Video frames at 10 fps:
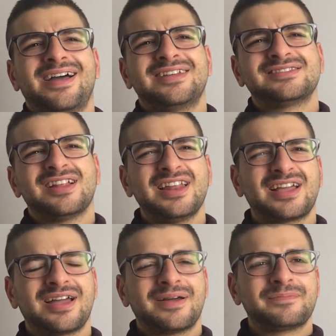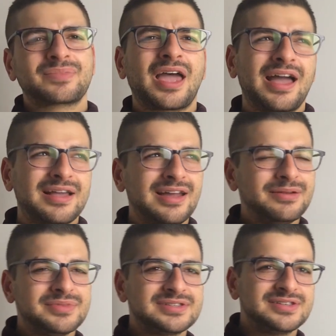it's not like I kind of
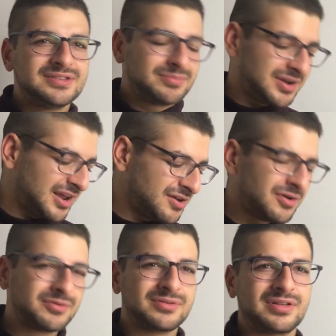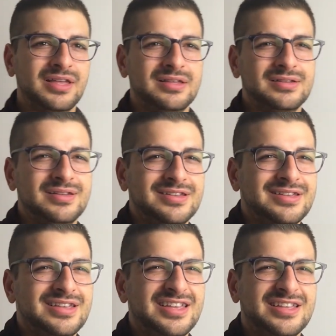miss it, but I know
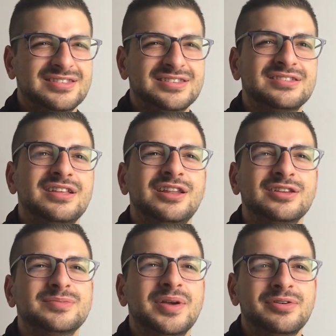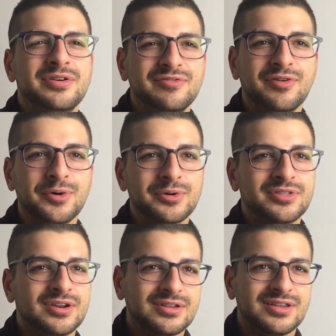it looks better in a photo
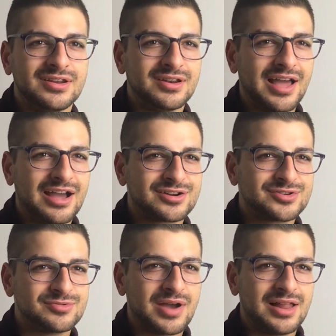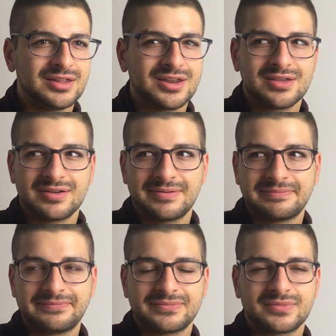than it did in actuality,
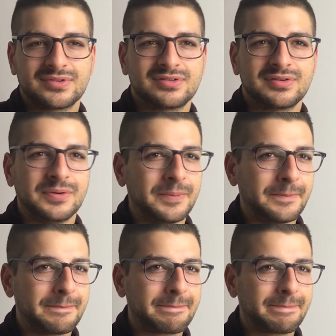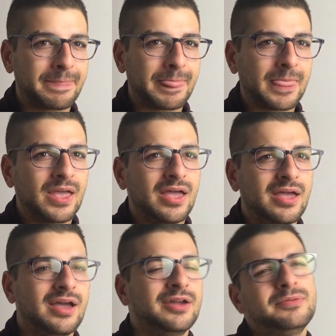so
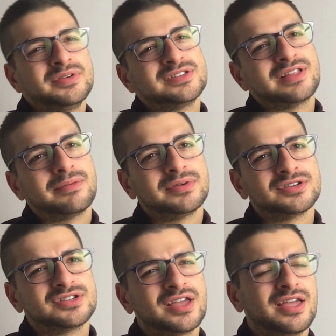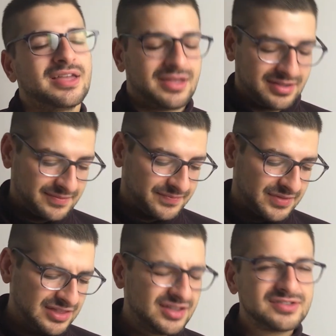I don't miss it that much.
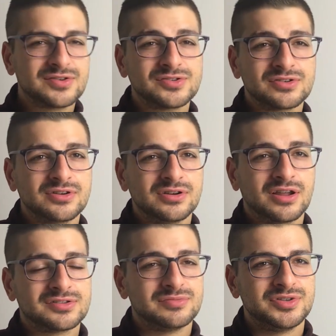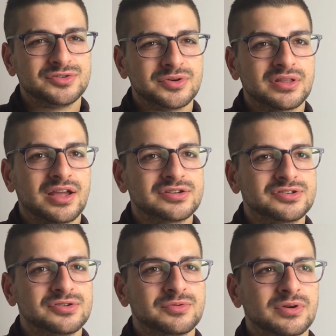I think it's also good not to be too attached
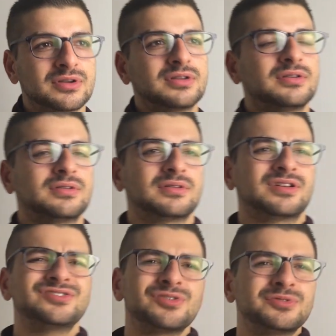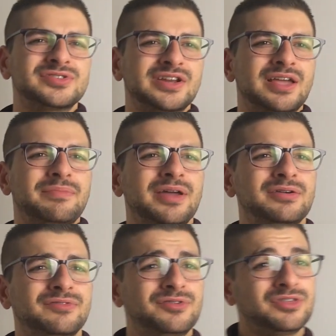to your work, because you're always gonna get better.
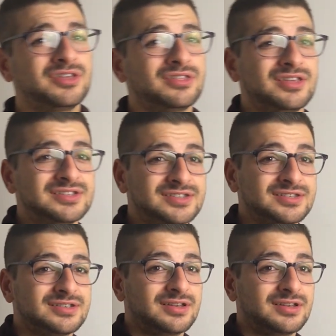If you think this